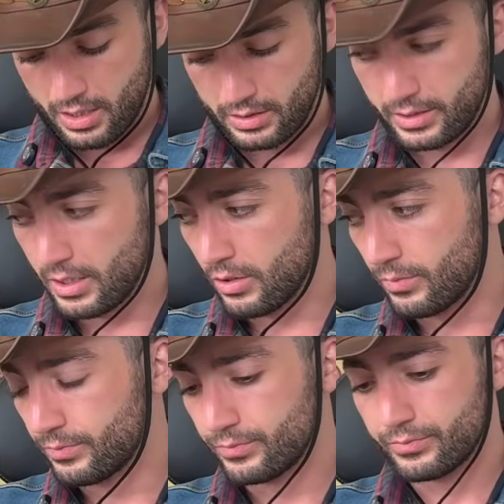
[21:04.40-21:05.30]

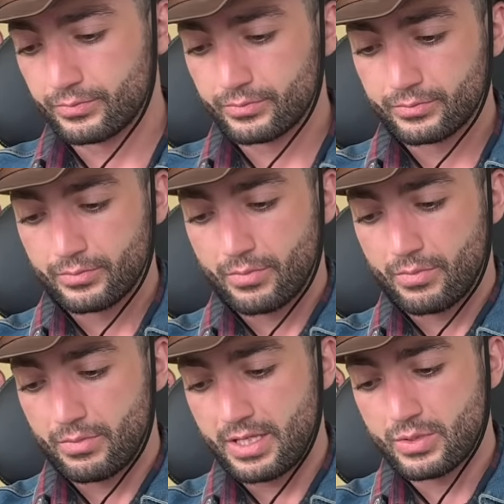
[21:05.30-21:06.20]
Leo,
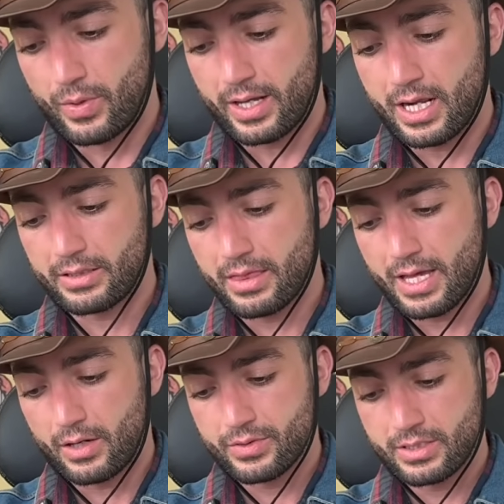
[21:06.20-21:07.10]
this
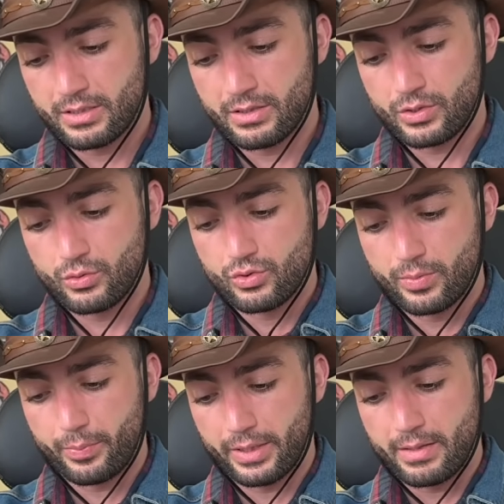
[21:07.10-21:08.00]
100,000
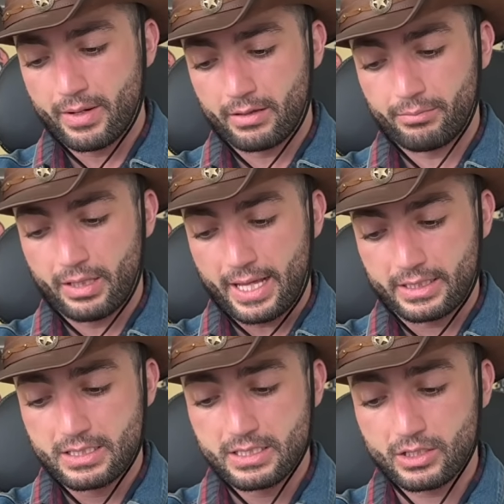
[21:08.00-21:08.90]
YouTube play button plaque,
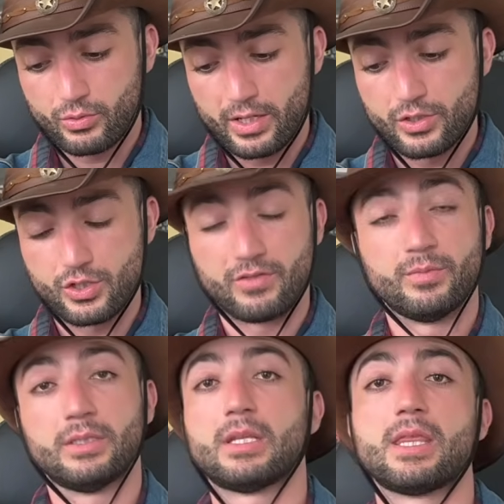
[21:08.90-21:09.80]
this is a great
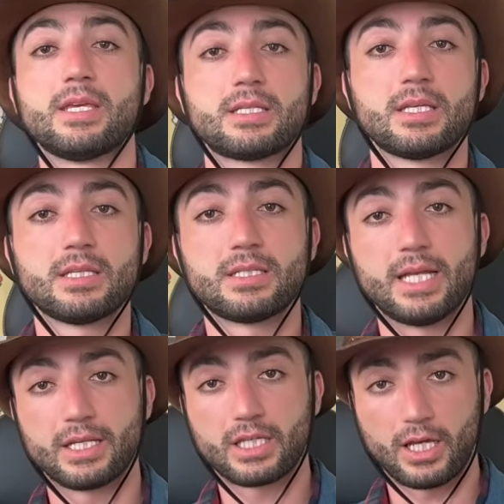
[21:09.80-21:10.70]
achievement. This is
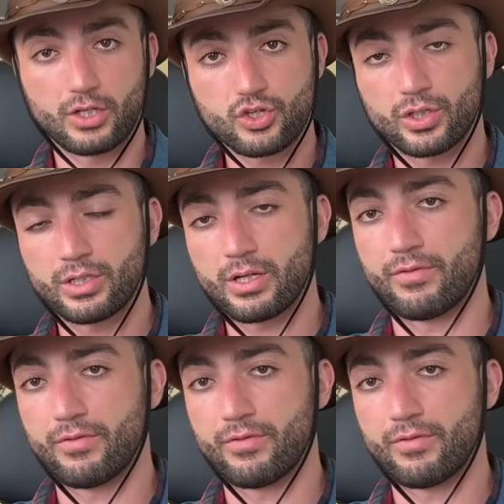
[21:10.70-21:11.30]
dedication,